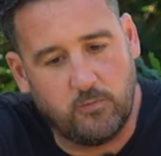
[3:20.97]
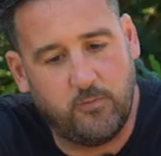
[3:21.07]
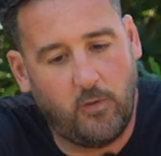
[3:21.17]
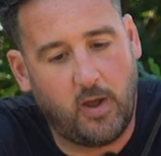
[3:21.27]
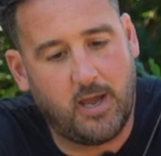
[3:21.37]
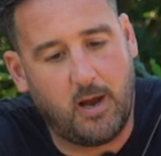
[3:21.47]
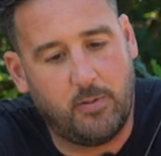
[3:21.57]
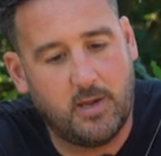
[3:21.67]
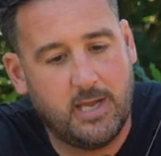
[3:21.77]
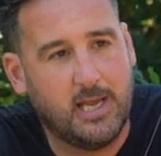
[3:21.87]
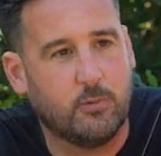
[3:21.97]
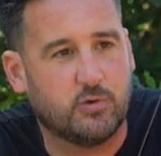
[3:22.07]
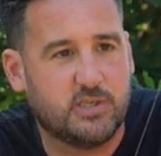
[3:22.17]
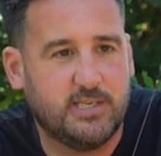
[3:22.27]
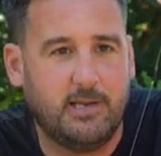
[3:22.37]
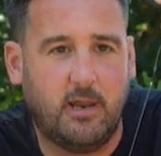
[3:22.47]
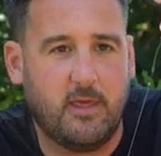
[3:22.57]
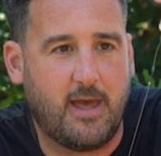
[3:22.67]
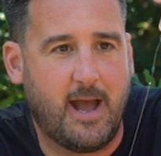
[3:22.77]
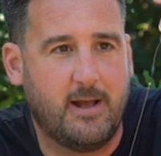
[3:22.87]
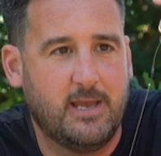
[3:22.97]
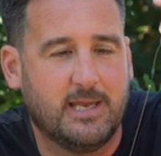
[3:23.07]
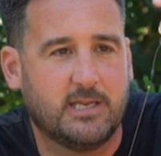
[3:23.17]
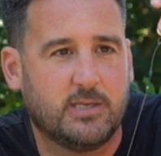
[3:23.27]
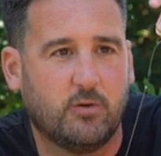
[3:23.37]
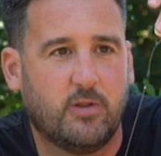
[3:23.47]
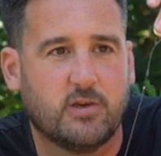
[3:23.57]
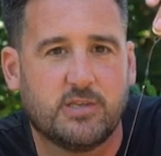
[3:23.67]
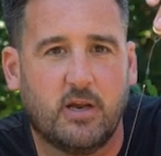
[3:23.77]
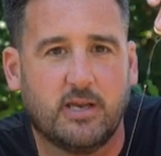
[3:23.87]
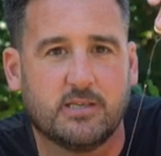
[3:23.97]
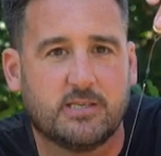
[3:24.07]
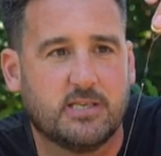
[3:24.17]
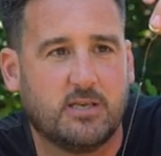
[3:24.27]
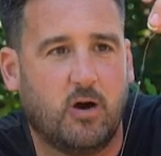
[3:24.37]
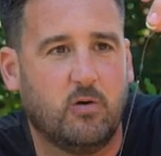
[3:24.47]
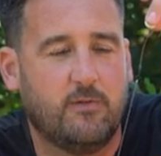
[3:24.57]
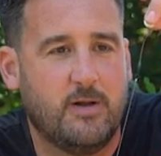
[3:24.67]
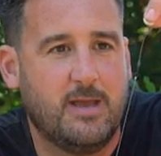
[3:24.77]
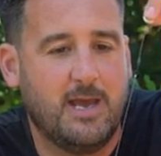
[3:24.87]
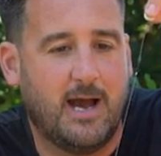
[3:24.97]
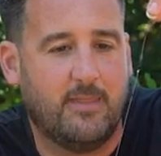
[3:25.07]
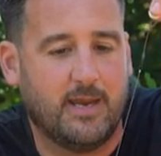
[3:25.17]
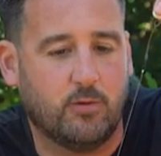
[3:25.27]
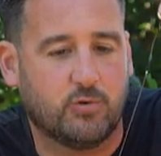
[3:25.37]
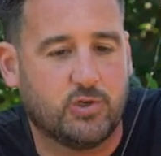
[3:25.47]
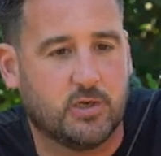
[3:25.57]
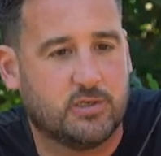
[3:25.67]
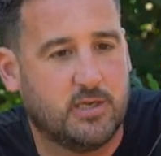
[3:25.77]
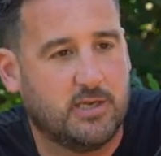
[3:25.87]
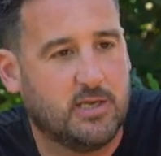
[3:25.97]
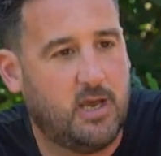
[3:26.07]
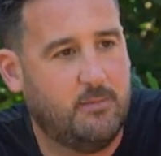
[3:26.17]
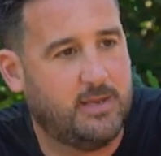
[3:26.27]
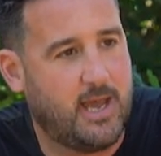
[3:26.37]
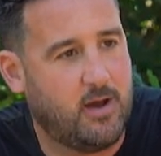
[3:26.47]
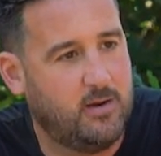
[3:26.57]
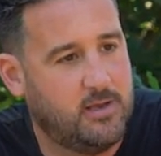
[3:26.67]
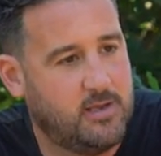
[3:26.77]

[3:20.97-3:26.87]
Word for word: fly up it will sit like that until those nuggets dissolve and then it will just come down,